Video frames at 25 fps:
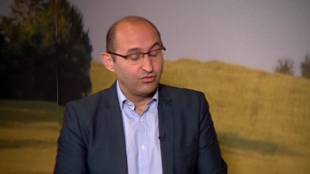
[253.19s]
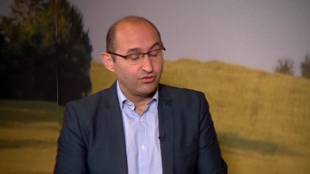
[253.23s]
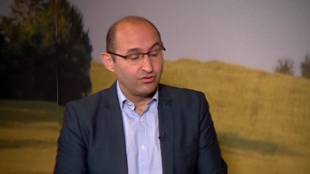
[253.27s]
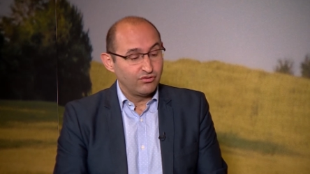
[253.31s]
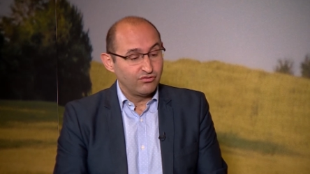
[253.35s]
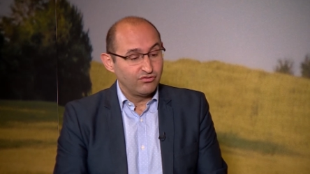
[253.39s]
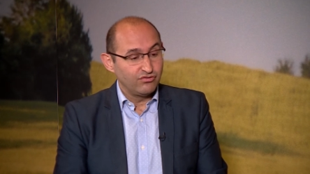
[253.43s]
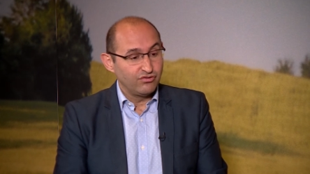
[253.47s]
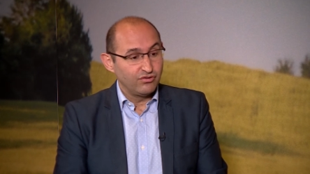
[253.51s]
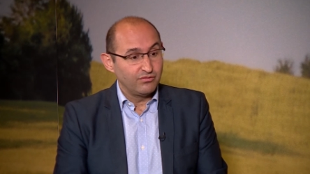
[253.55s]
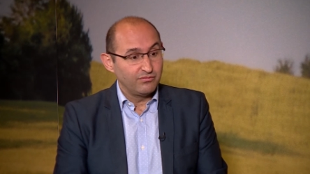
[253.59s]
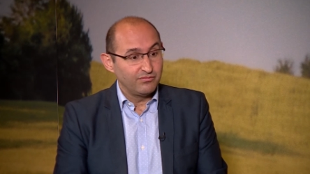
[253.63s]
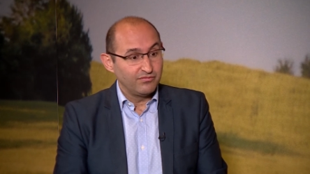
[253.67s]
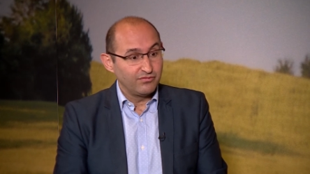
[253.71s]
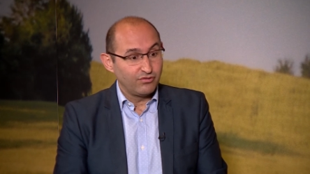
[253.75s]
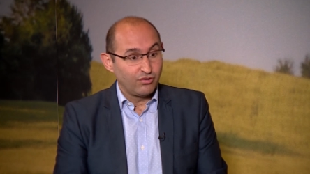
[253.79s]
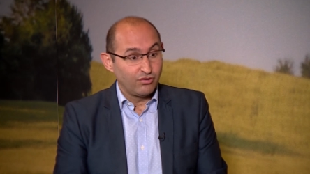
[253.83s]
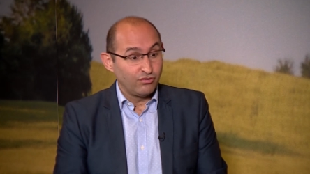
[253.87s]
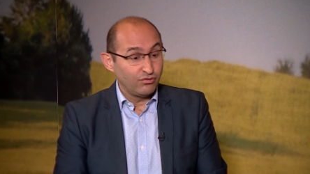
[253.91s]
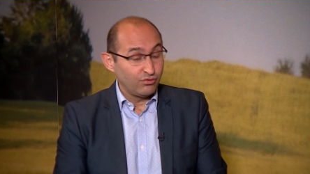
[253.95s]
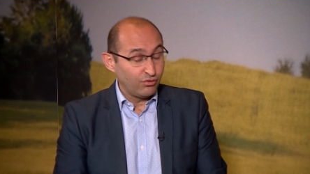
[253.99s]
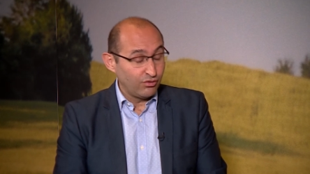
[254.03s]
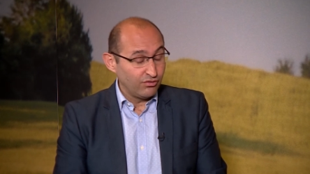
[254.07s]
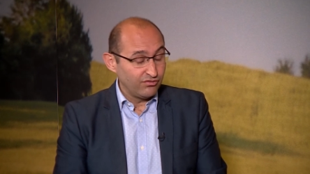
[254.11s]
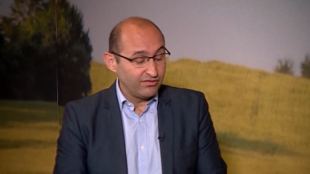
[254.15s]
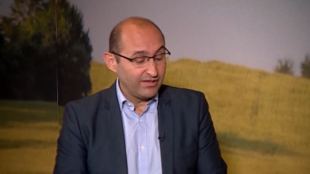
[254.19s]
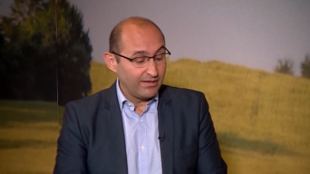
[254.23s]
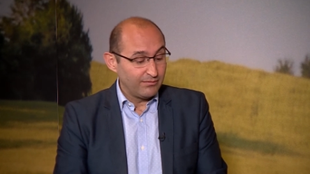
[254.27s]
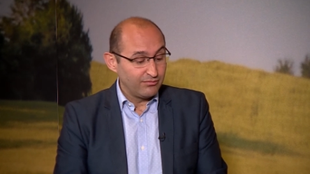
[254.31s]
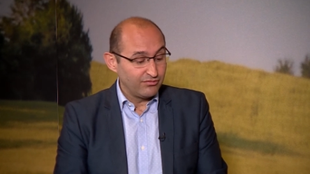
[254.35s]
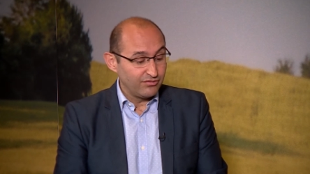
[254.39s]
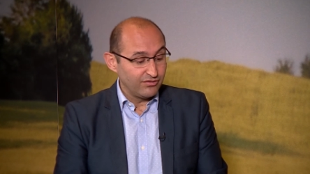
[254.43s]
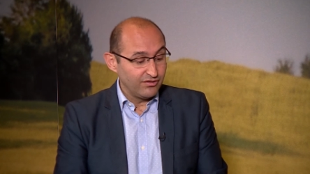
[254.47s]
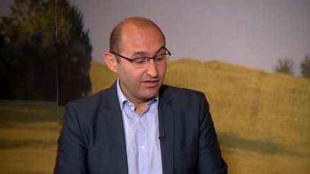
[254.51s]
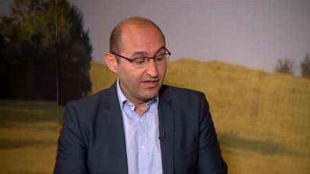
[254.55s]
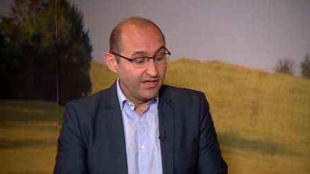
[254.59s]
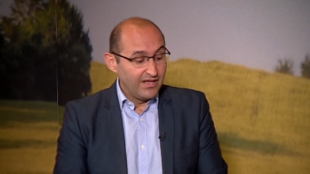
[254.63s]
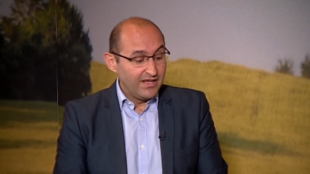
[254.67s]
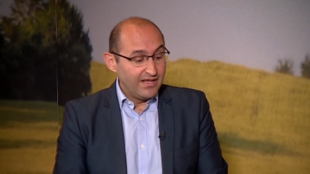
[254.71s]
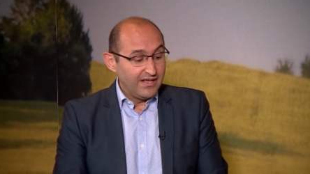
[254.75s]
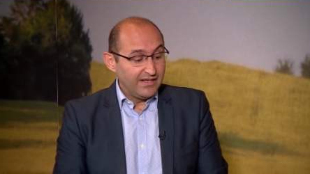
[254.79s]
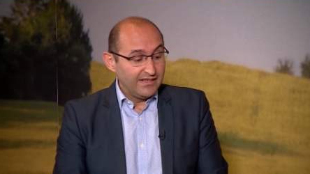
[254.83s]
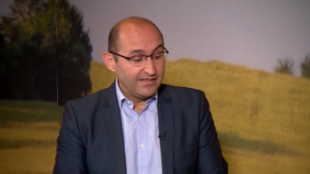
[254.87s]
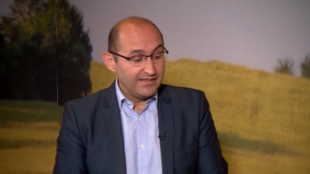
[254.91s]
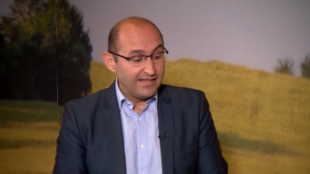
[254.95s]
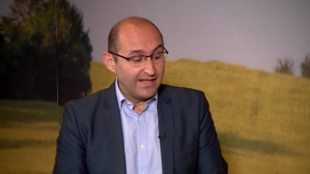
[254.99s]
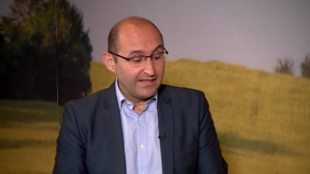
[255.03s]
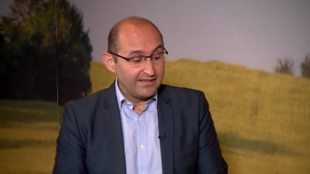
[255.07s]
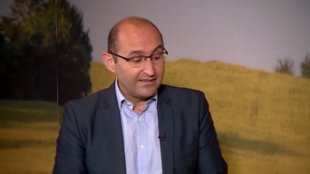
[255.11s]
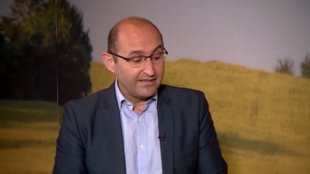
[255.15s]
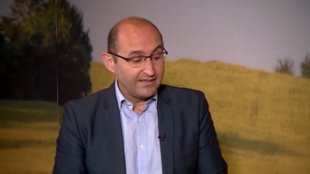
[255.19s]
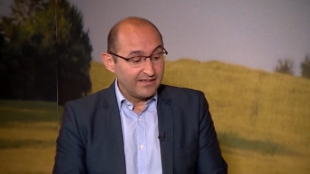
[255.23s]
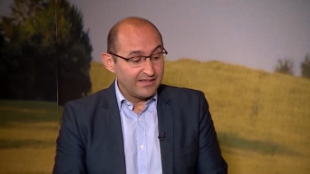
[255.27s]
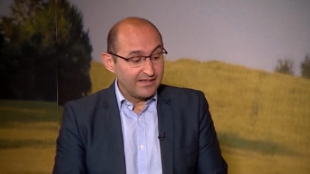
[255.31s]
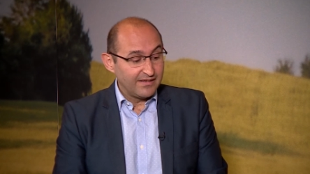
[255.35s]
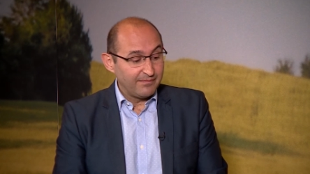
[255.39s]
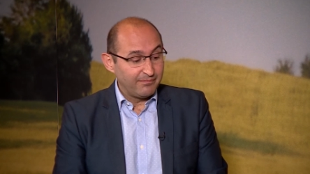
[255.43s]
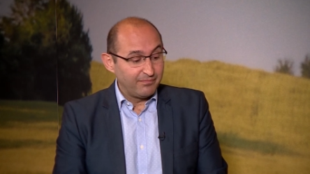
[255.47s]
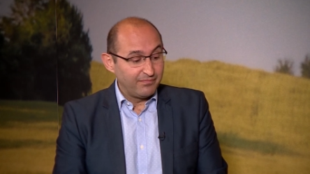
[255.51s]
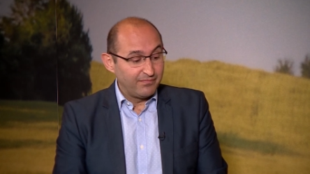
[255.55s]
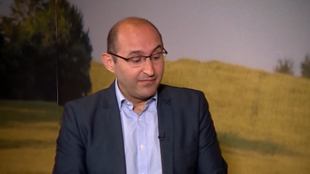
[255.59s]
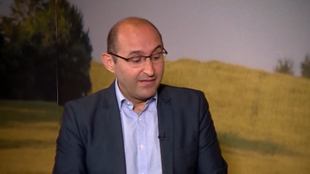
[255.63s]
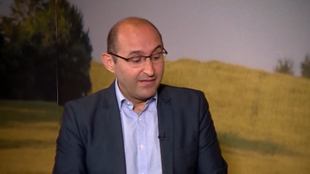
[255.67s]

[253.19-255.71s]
consume, to consumption, that uh,